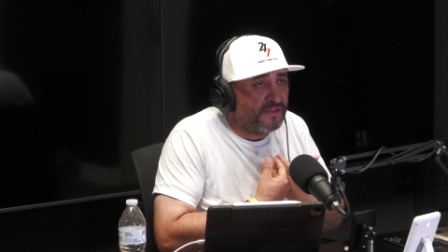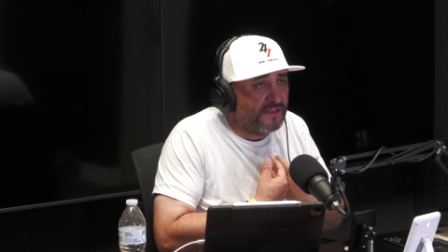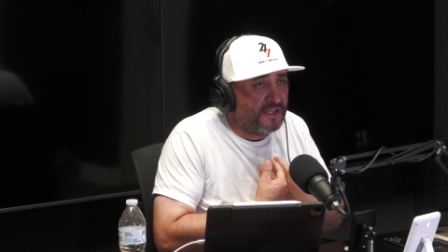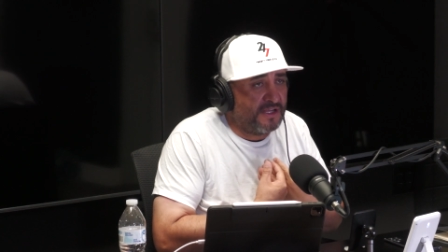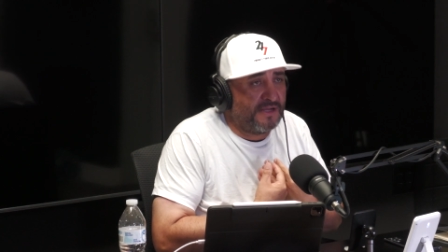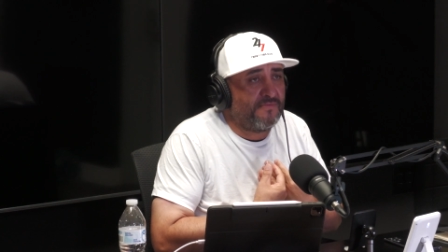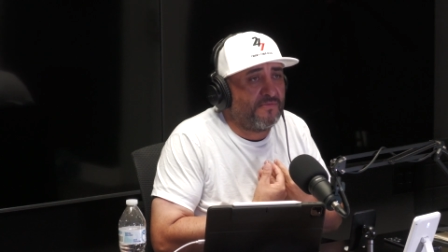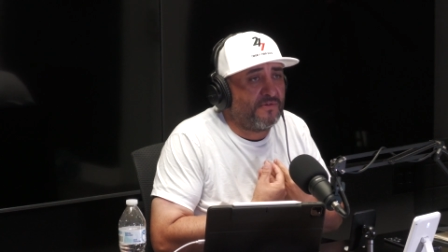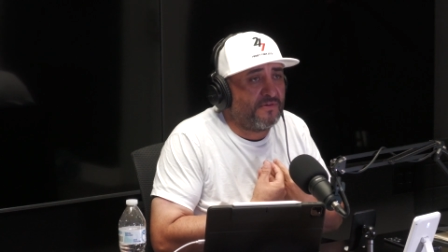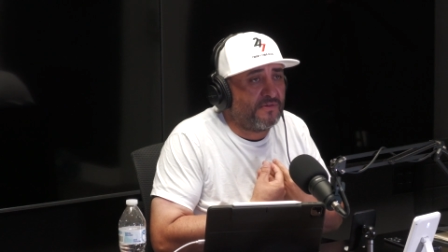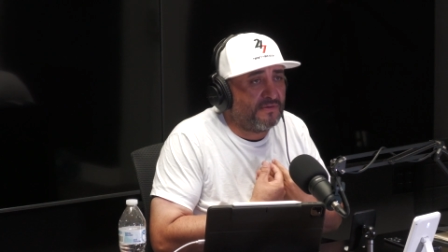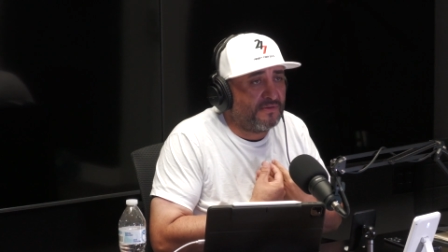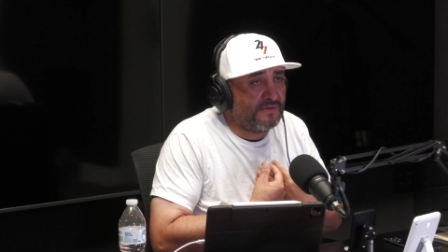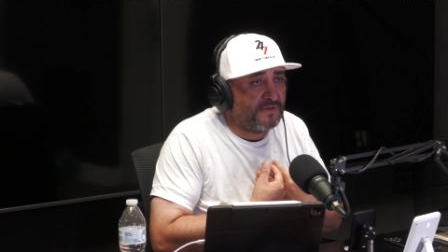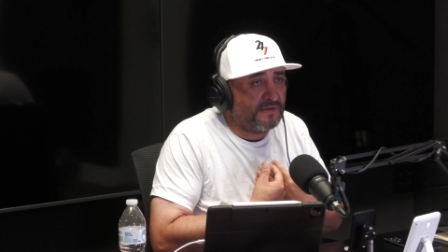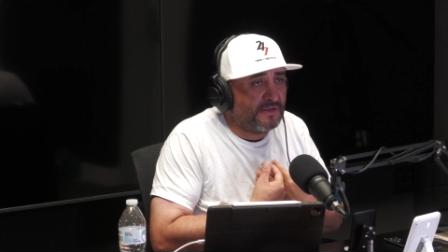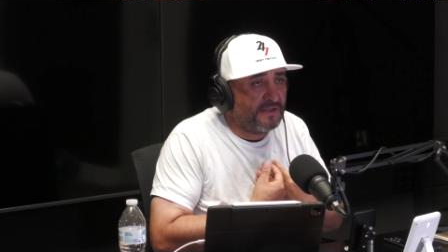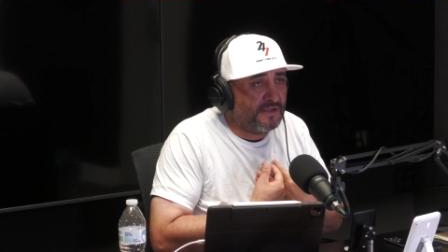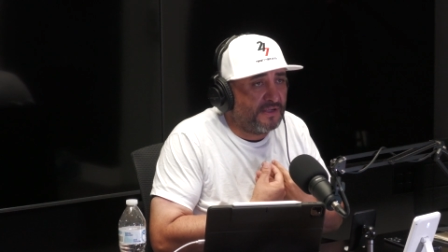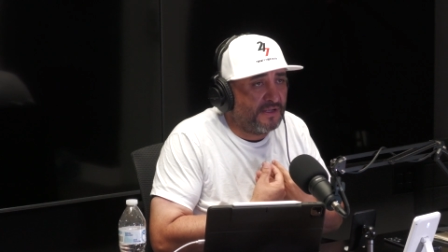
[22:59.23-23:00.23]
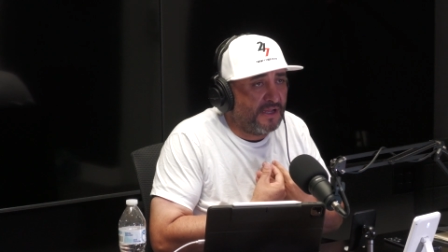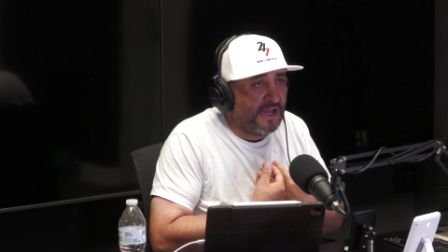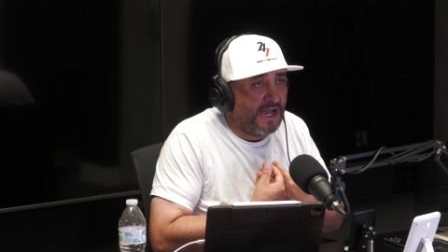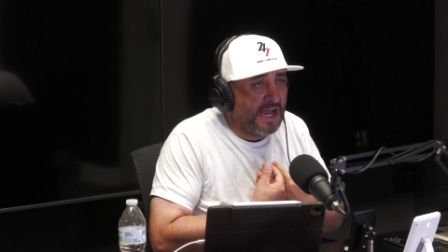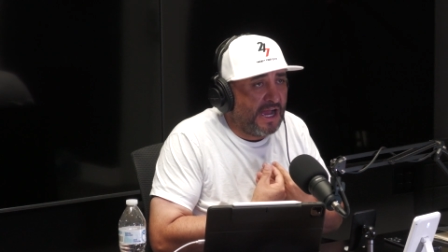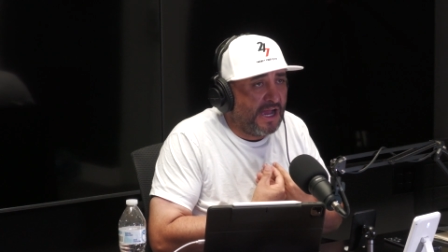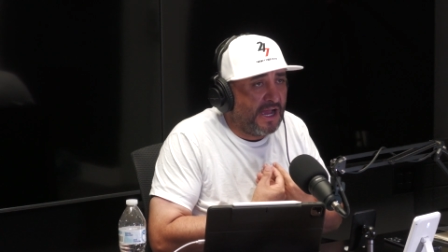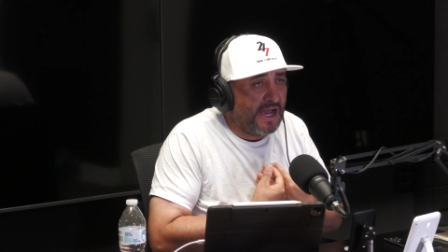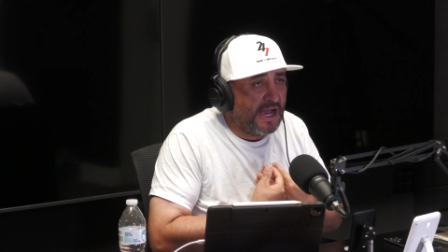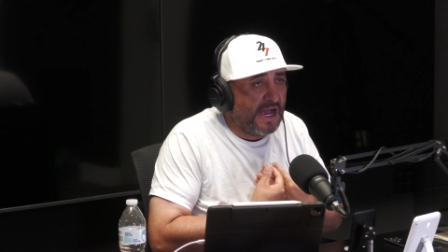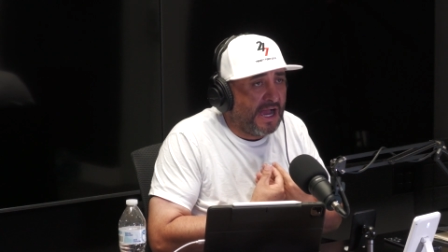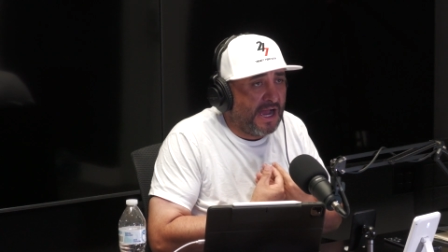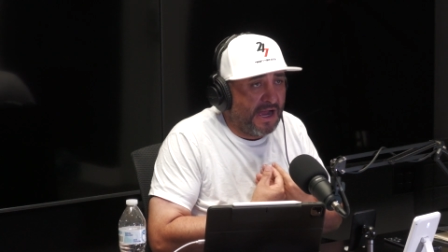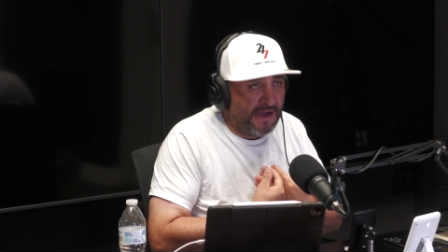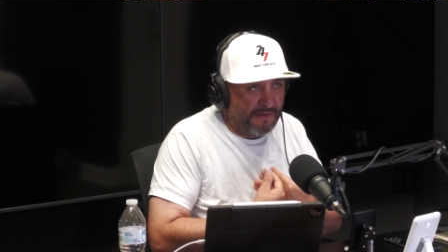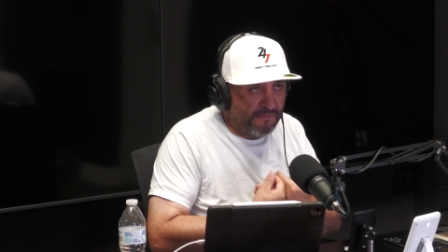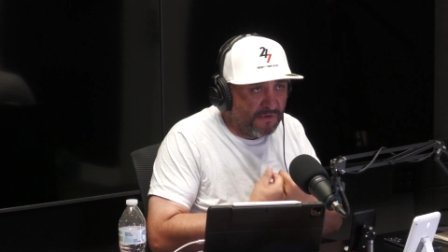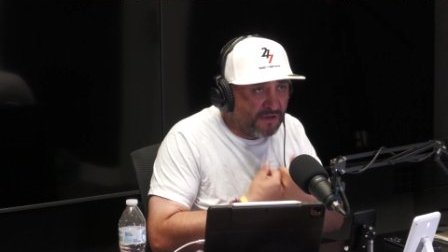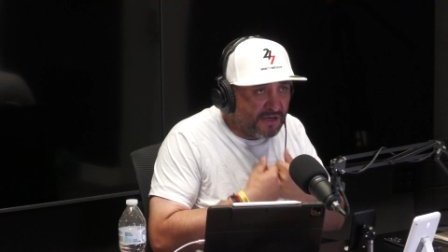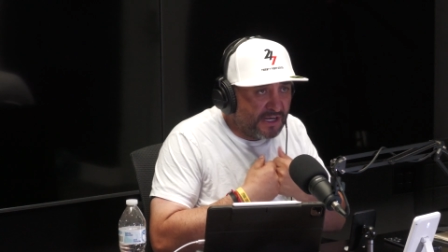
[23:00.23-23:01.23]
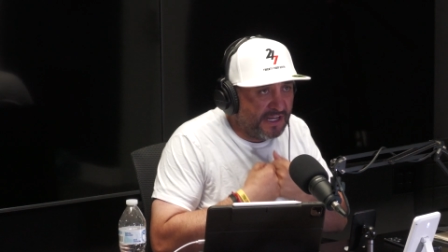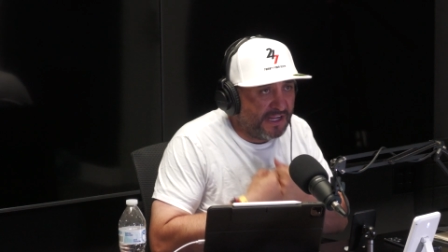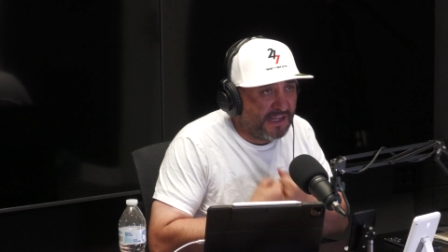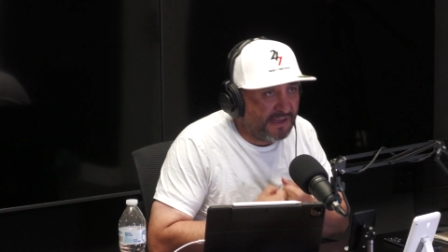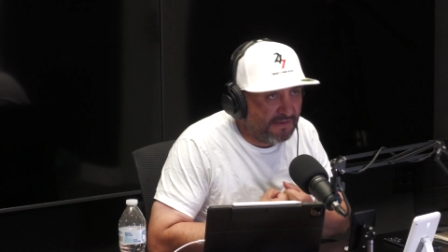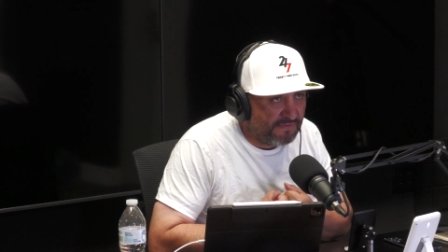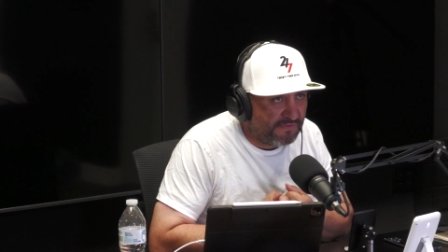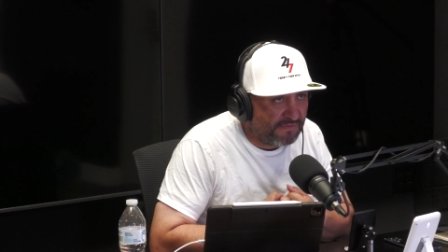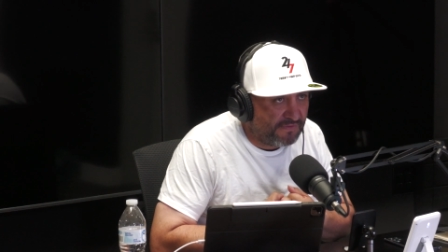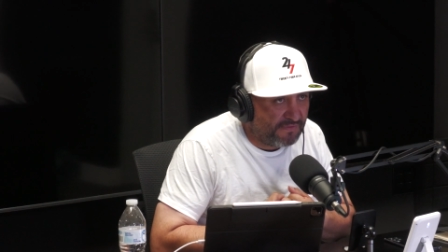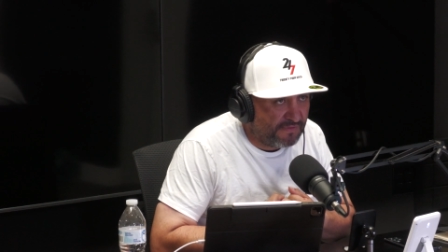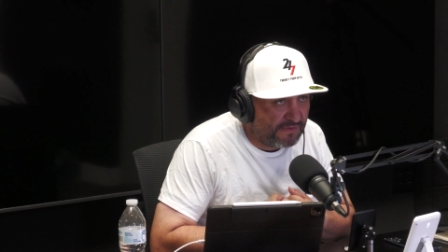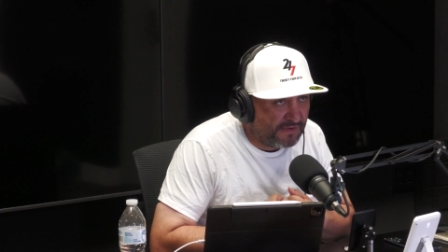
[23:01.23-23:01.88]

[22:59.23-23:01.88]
devil. I believe